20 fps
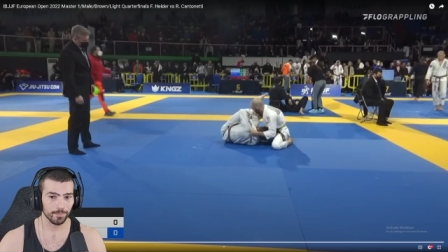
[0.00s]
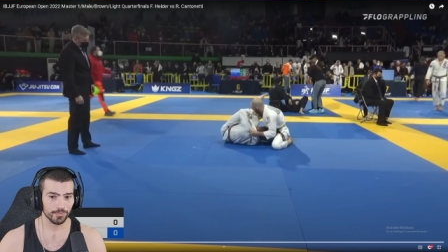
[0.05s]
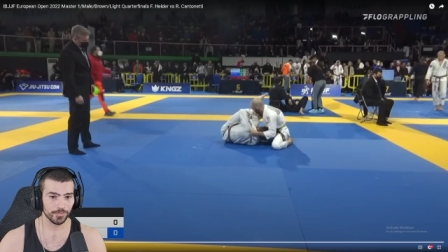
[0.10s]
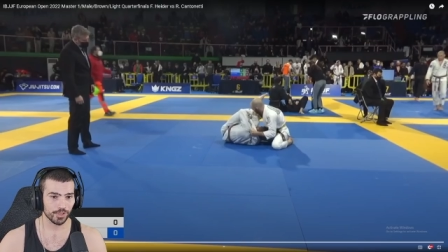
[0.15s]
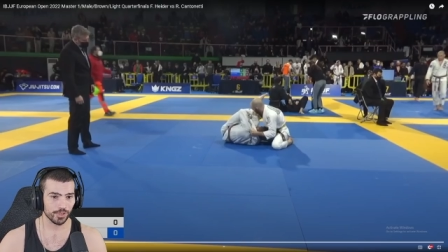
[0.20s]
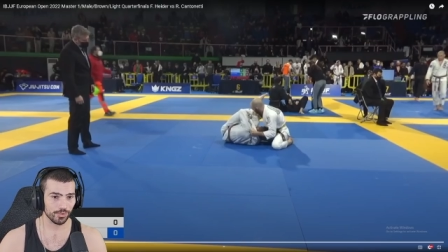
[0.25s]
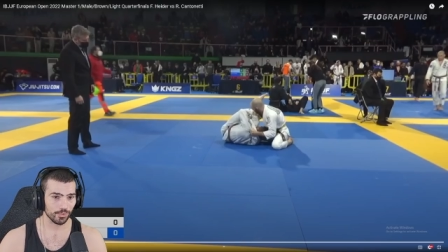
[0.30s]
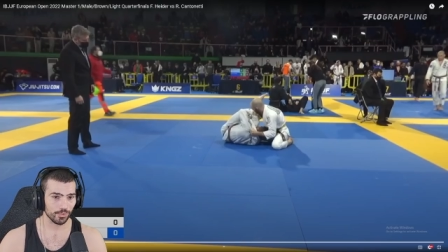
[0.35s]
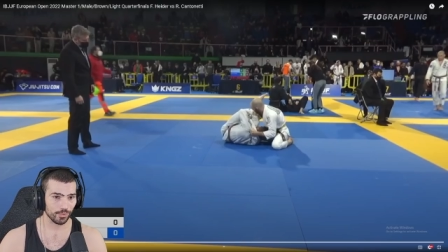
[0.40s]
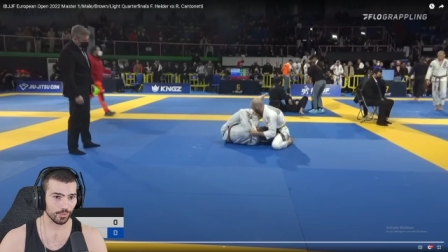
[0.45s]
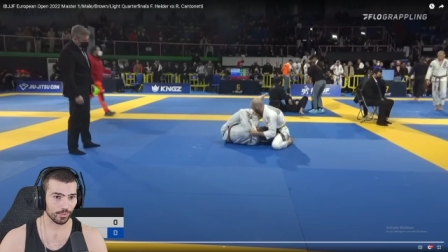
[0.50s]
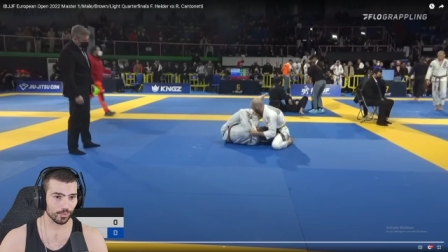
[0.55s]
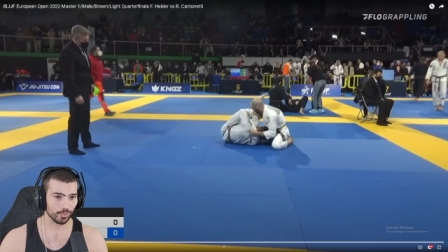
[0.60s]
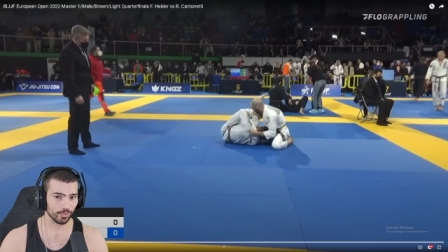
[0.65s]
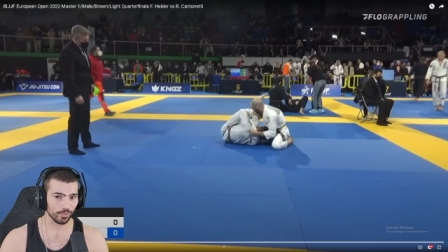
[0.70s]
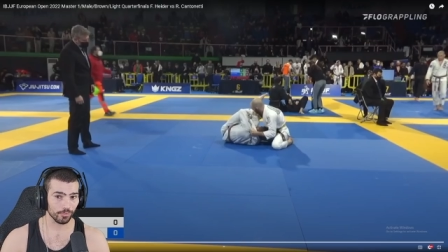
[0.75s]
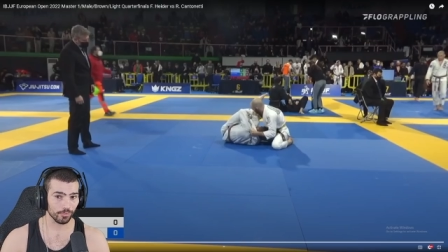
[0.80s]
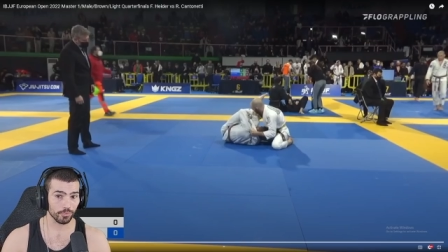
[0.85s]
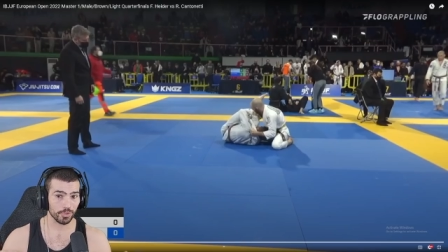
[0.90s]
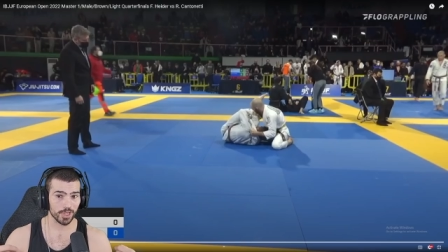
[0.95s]

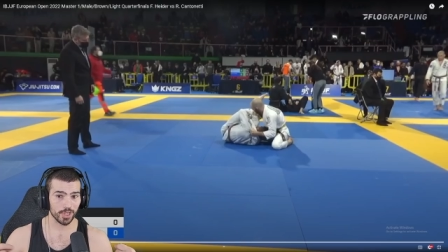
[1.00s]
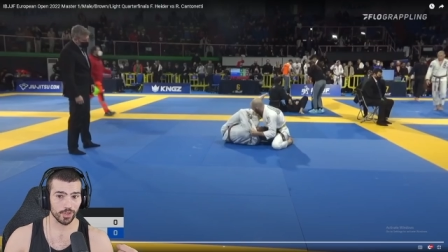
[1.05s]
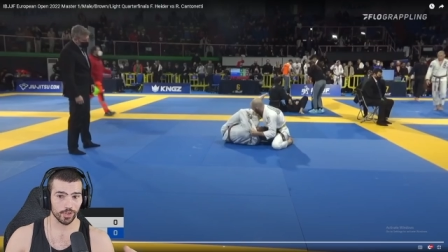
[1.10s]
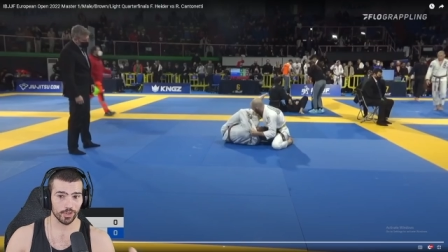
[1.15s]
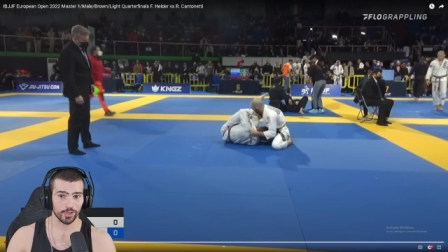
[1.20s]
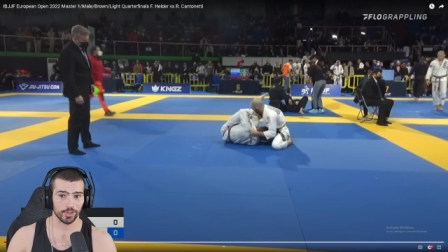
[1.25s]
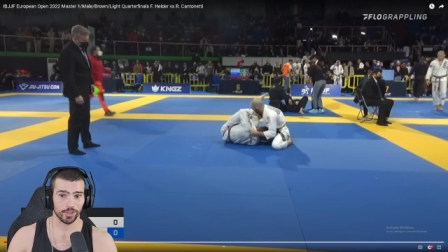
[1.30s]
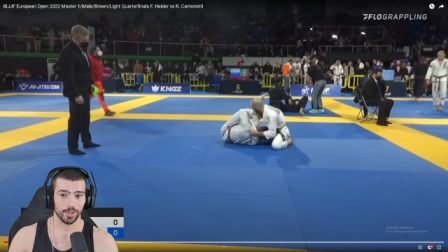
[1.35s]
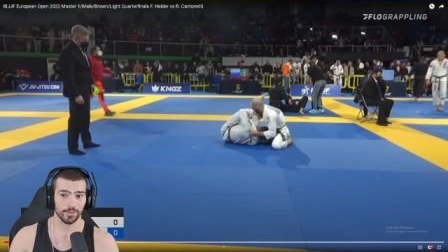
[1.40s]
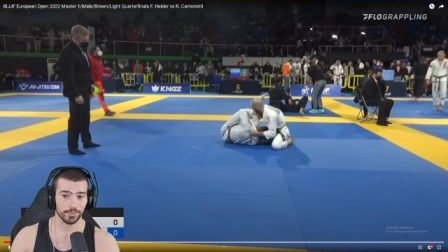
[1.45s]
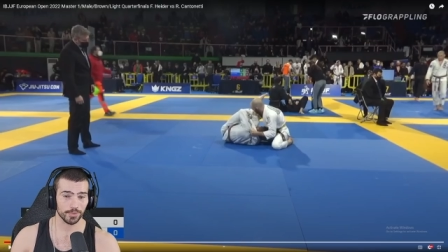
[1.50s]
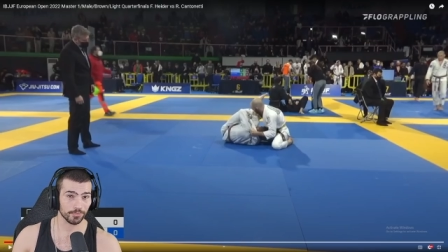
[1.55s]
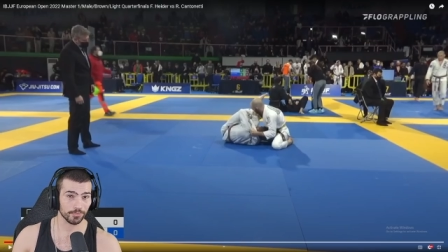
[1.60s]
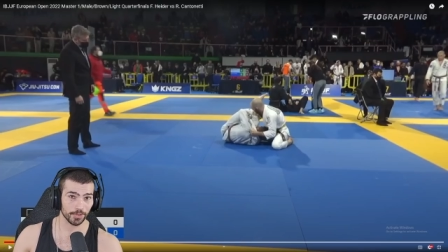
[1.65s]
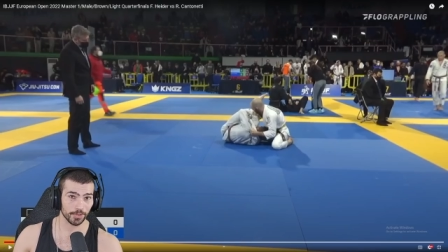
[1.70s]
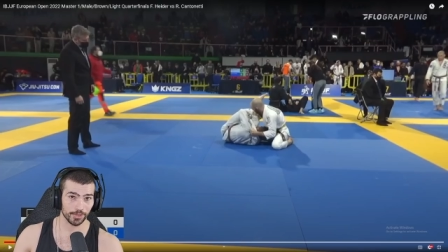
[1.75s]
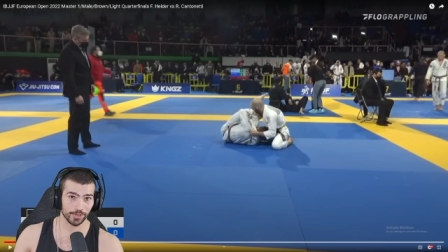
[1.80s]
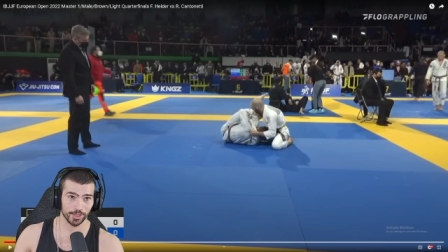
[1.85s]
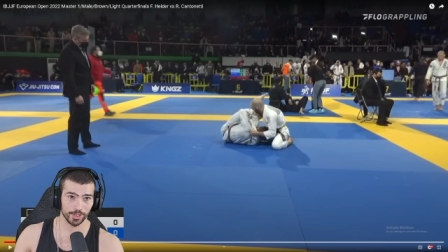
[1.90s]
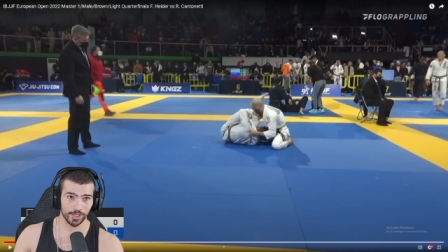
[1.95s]
to regard off your
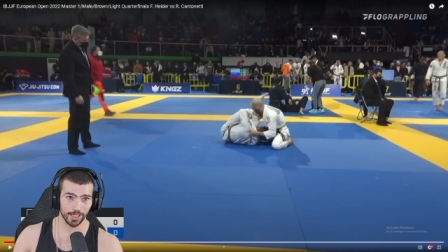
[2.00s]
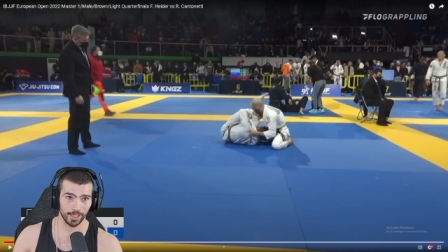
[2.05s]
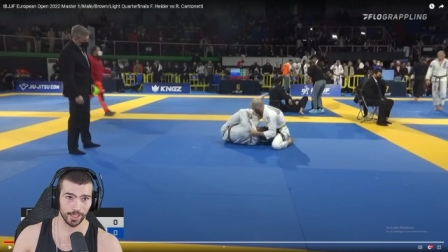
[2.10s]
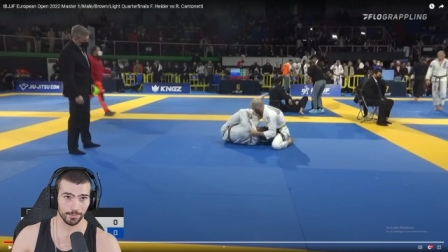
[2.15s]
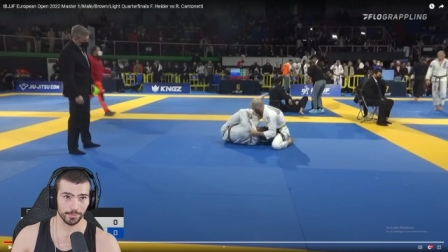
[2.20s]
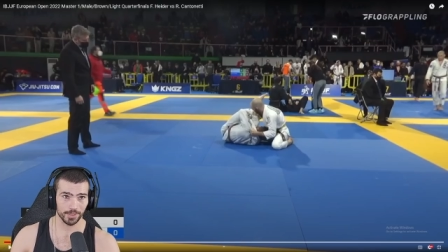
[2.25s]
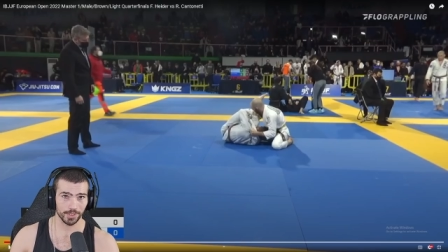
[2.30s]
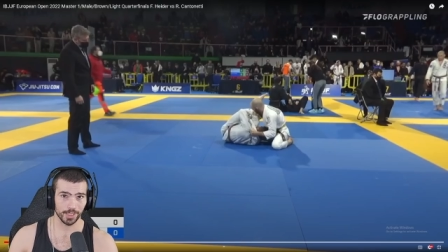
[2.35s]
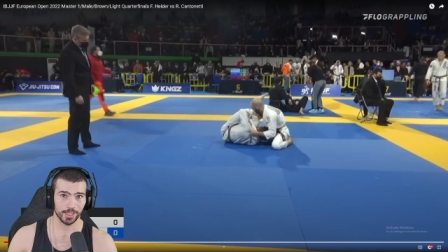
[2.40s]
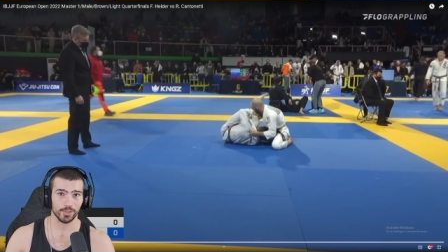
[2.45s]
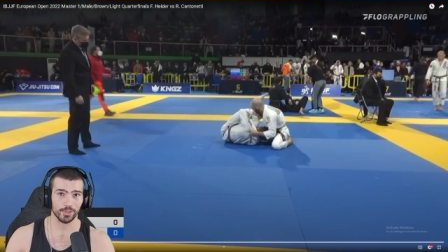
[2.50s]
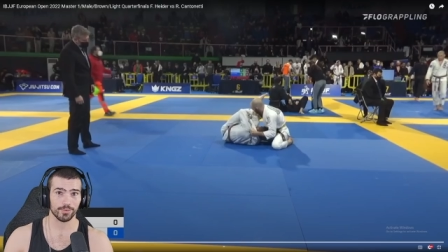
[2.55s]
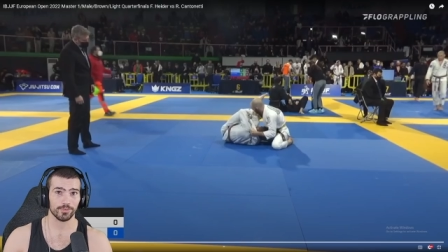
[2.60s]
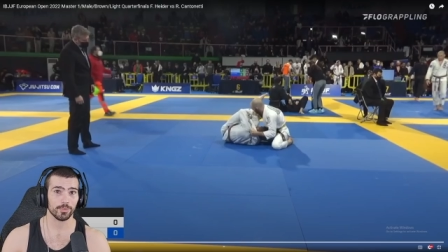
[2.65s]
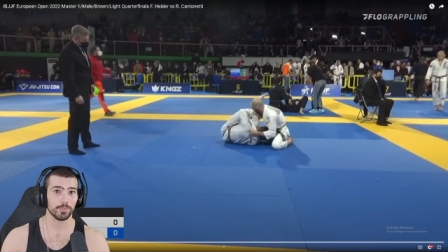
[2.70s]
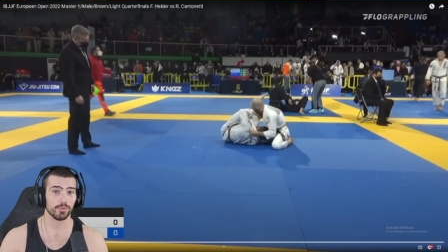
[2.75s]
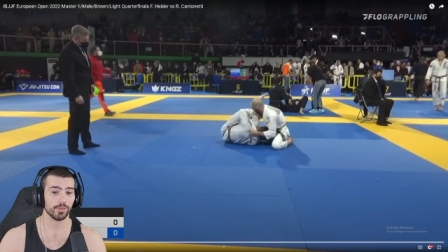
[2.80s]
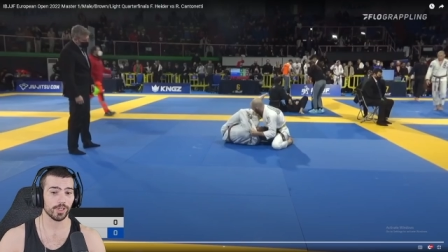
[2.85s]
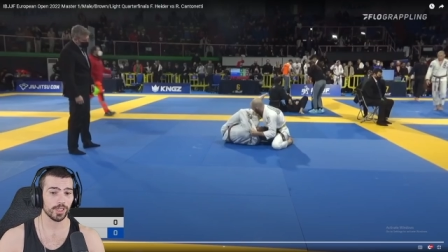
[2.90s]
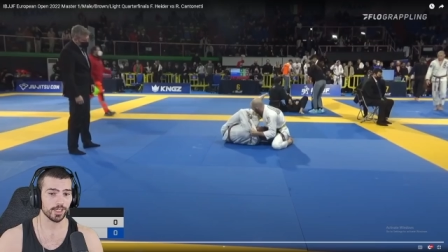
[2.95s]
first attempt, and you have to
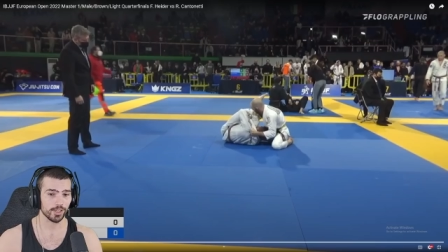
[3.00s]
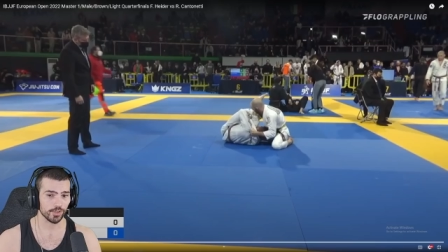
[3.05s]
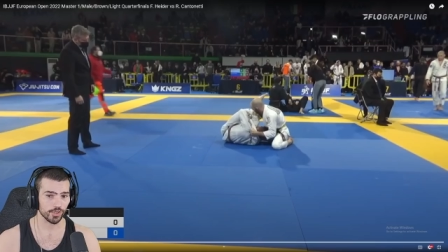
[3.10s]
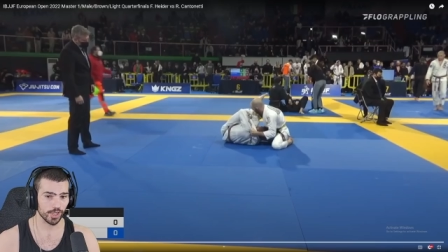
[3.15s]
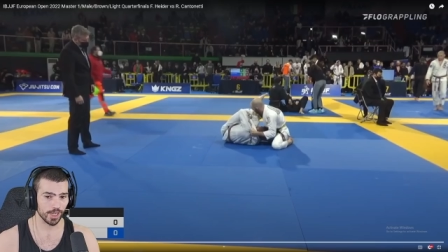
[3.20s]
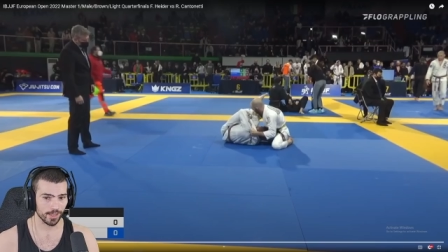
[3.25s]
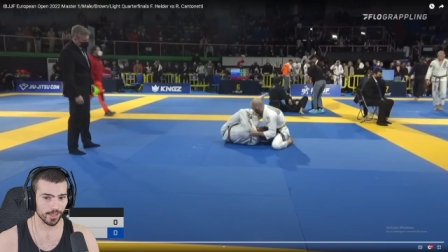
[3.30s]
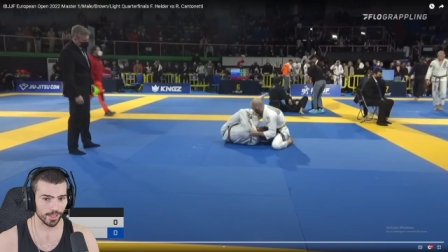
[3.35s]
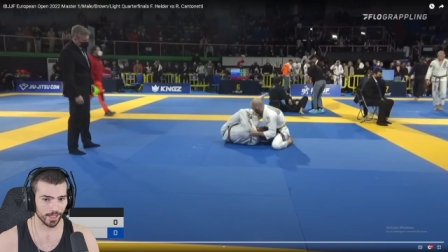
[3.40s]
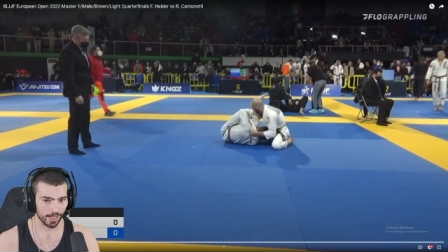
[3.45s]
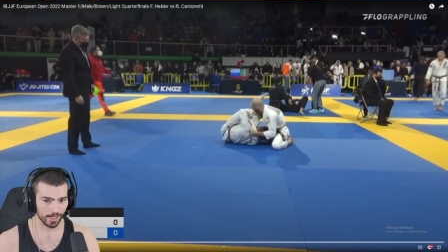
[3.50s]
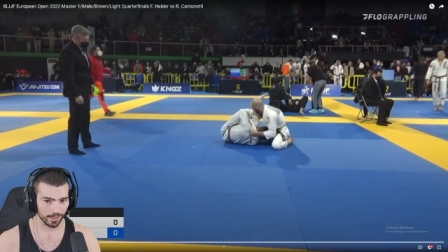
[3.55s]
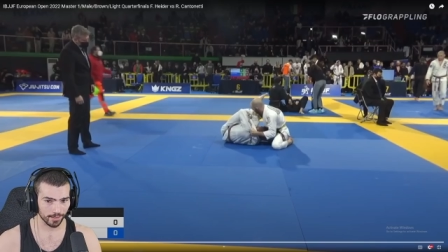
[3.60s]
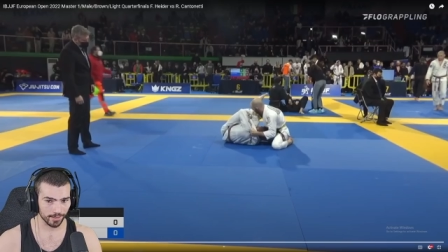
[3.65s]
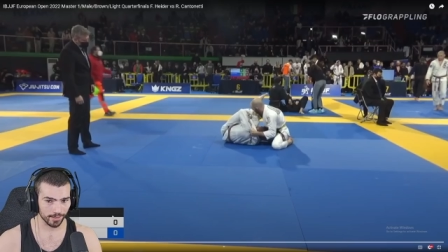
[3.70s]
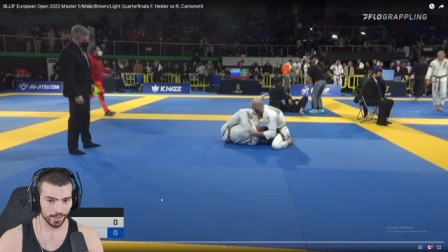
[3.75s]
be ready to chain that.